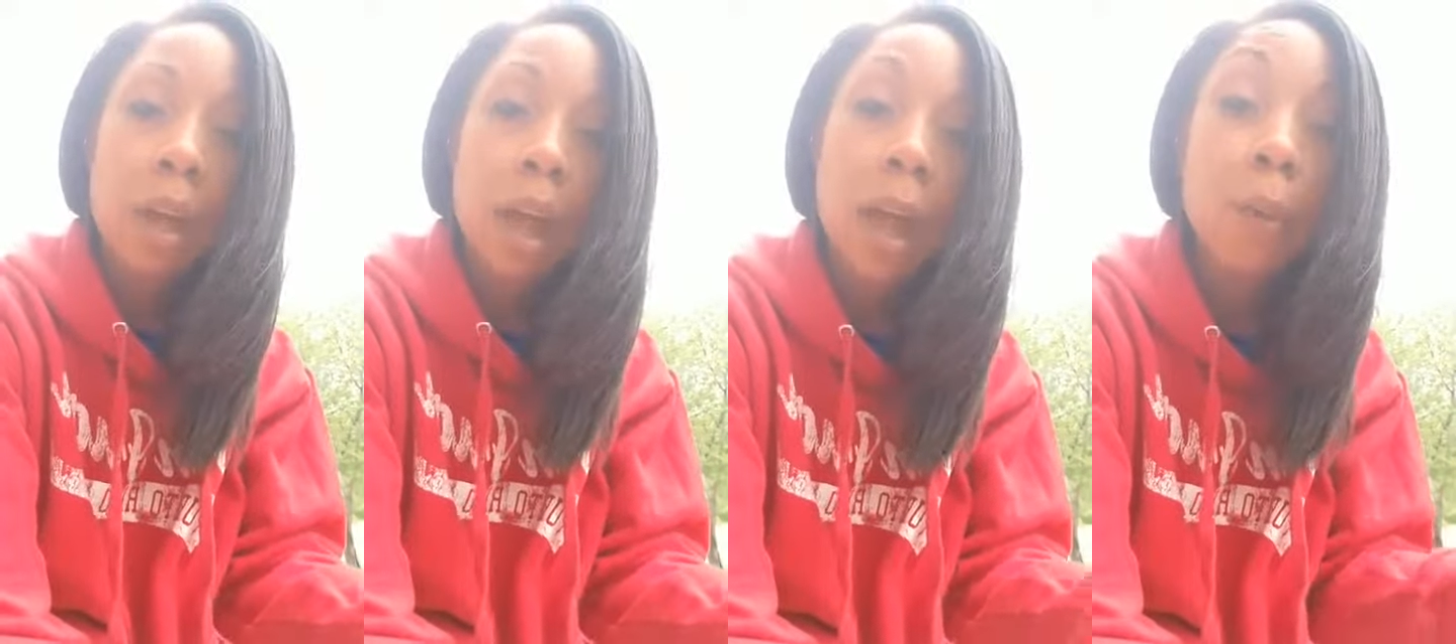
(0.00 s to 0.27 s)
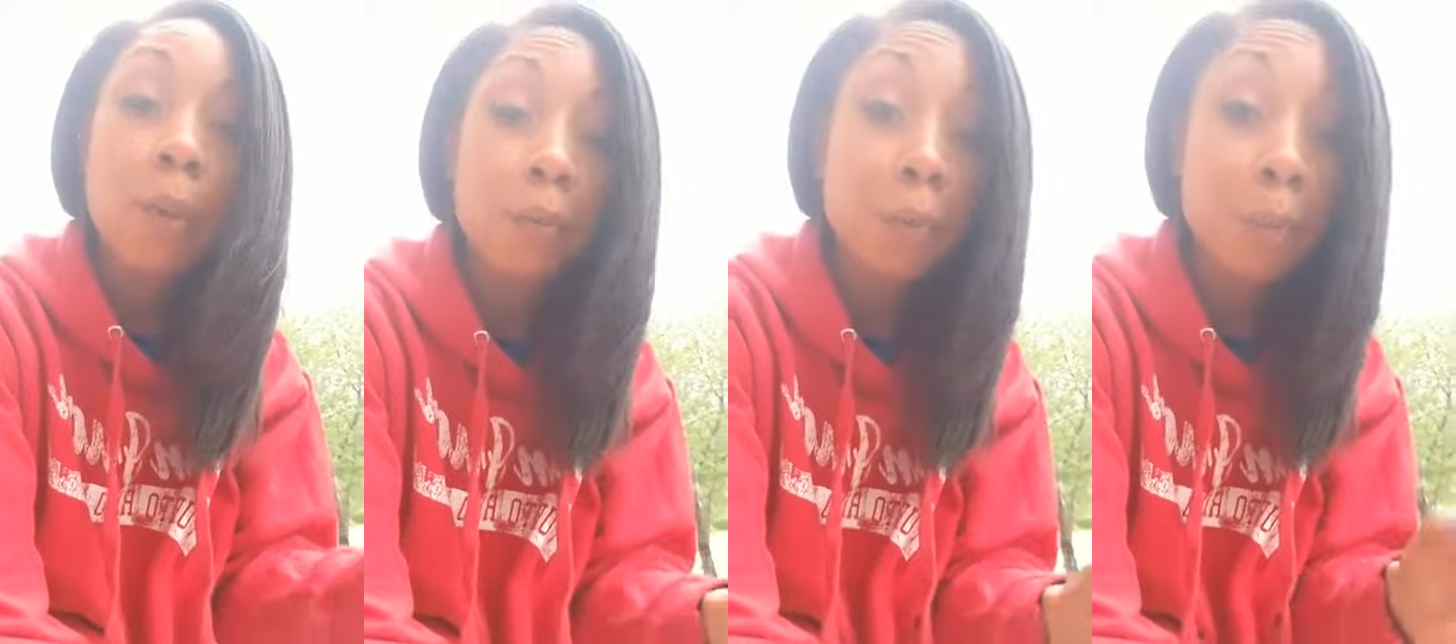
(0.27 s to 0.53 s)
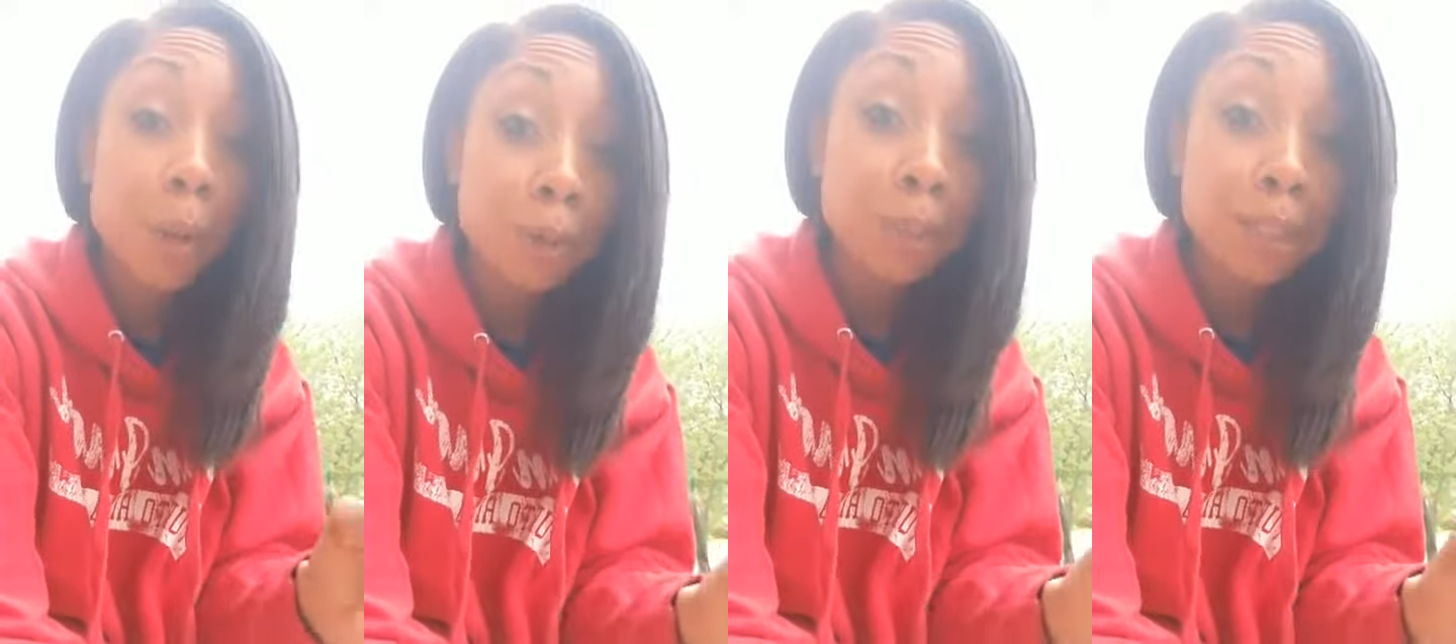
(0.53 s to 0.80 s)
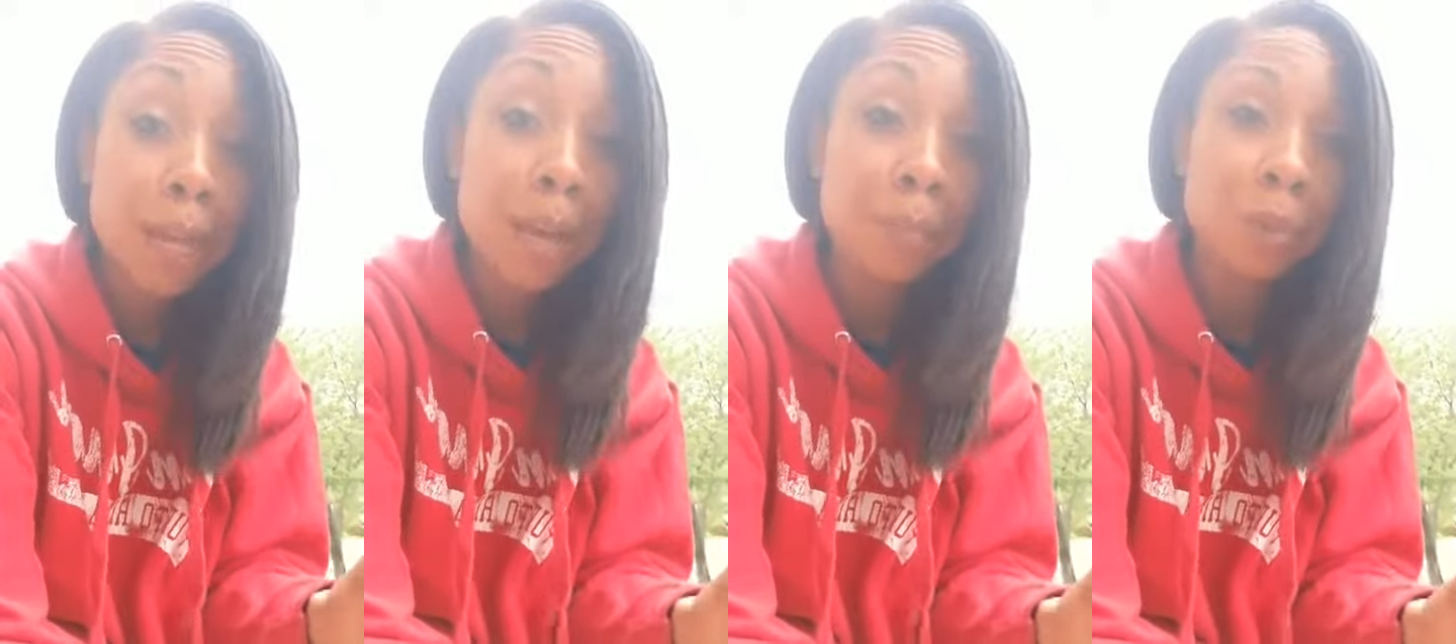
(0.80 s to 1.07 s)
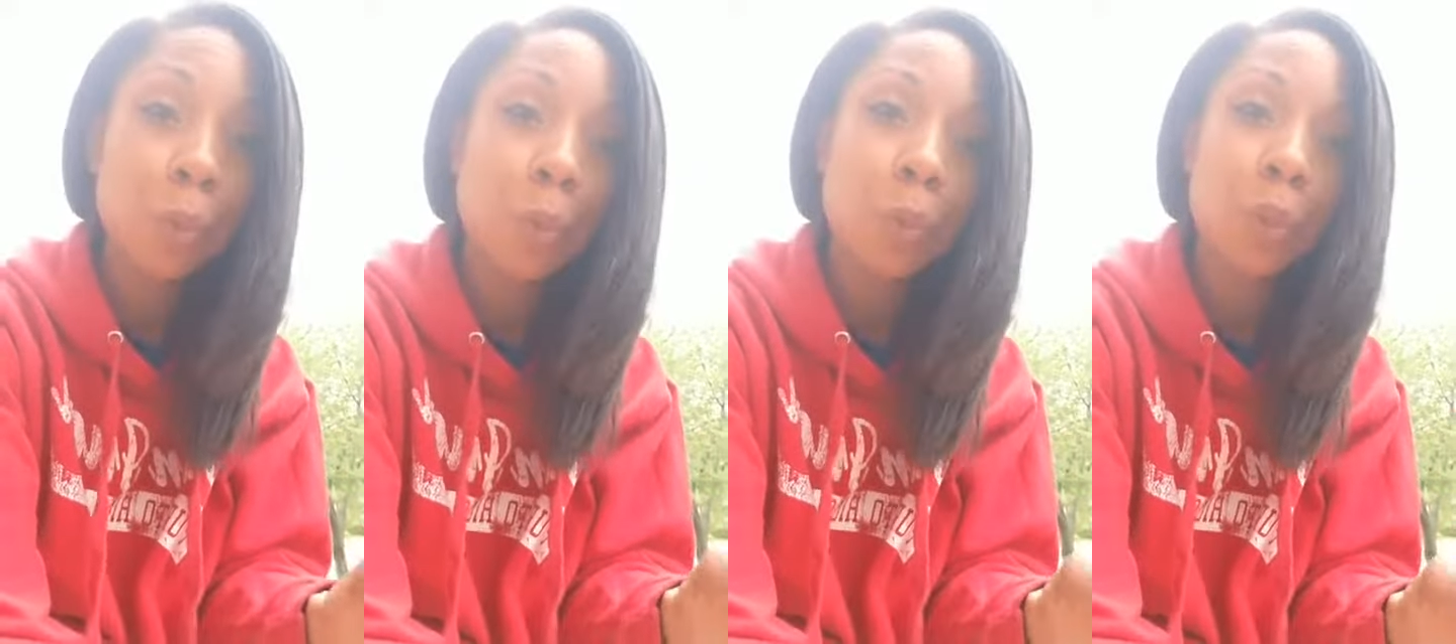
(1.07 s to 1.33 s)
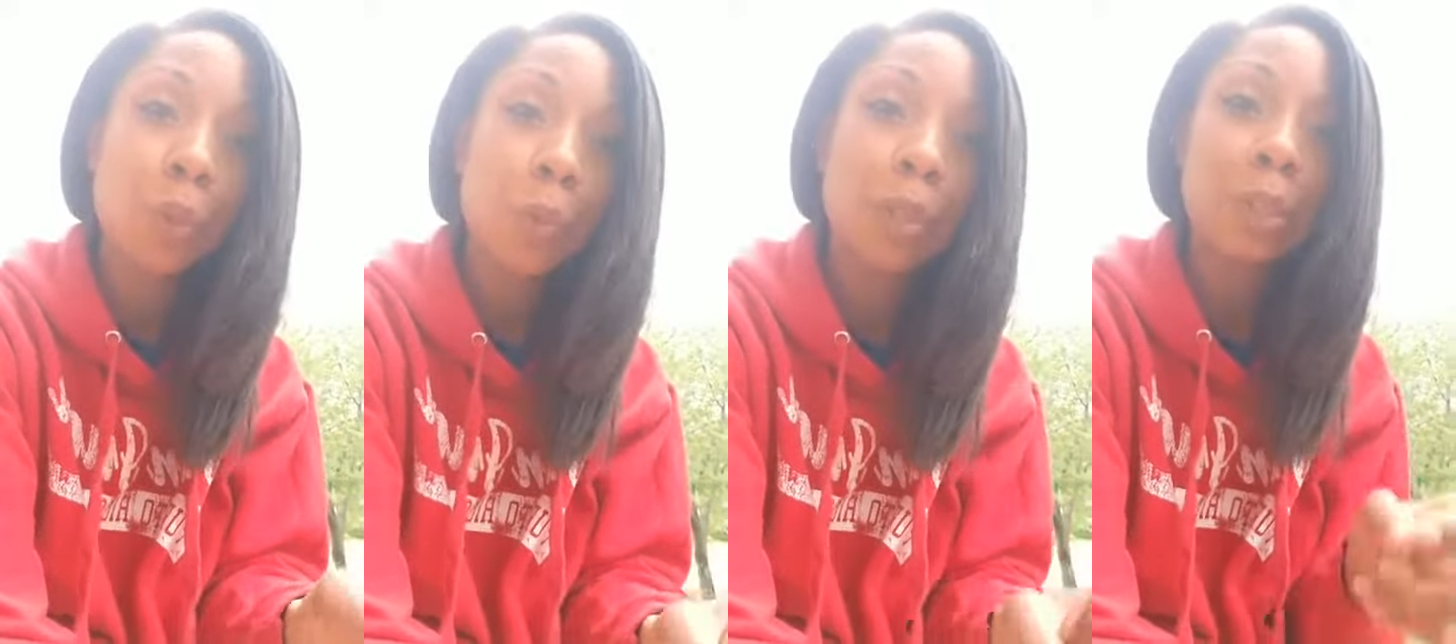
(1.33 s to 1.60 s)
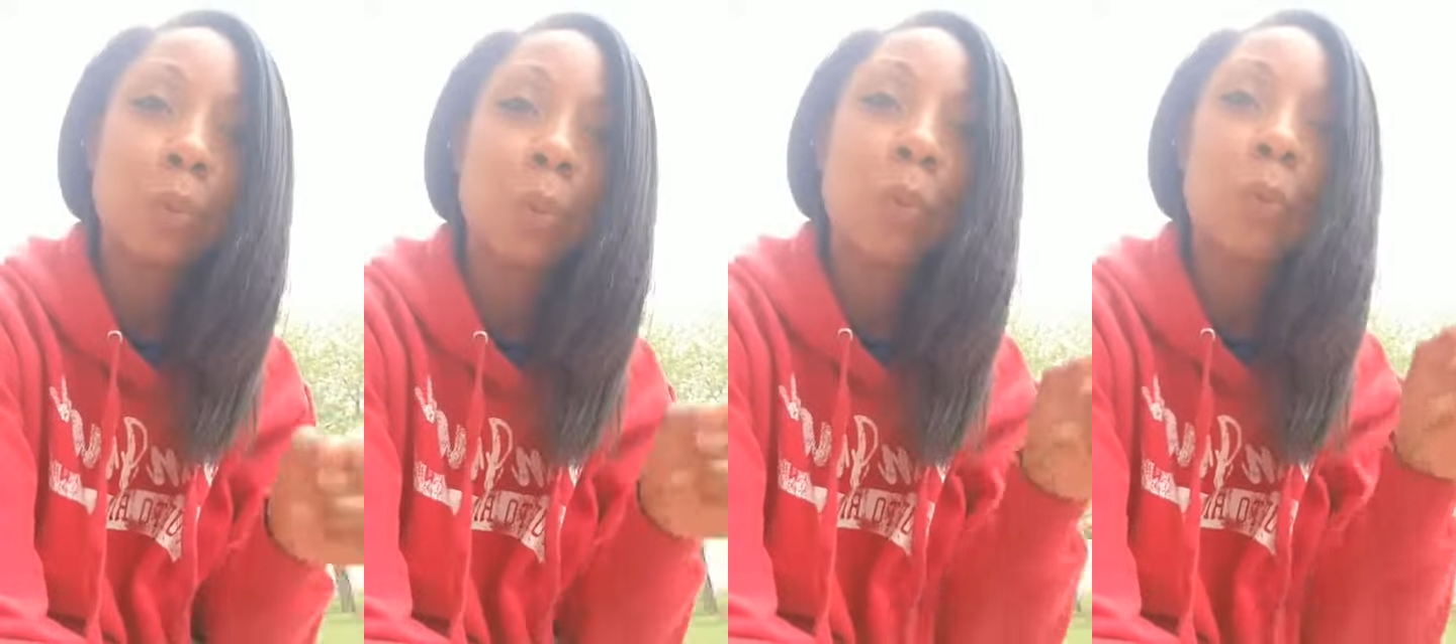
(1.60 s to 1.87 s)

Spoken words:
However, most times what we're doing is we're